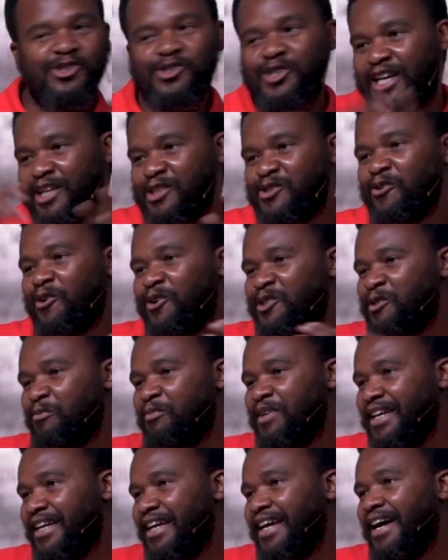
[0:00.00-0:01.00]
you can talk to
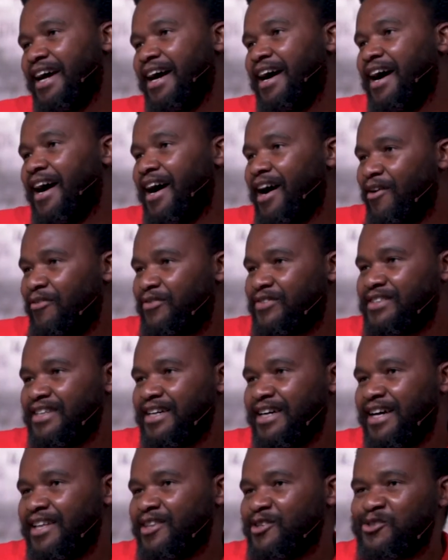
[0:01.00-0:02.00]
me
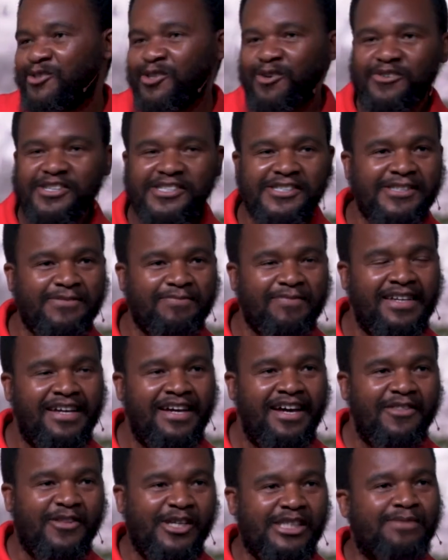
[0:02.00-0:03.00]
after the service.
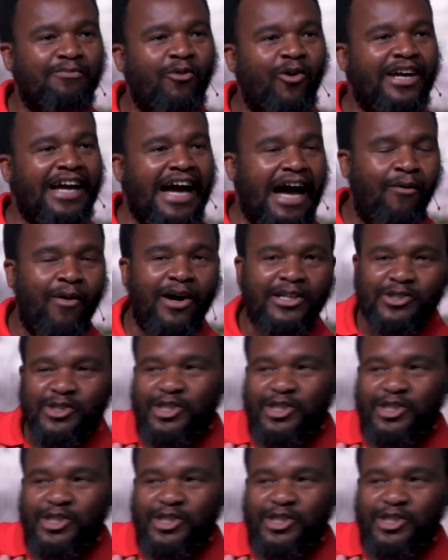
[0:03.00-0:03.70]
This morning, I want to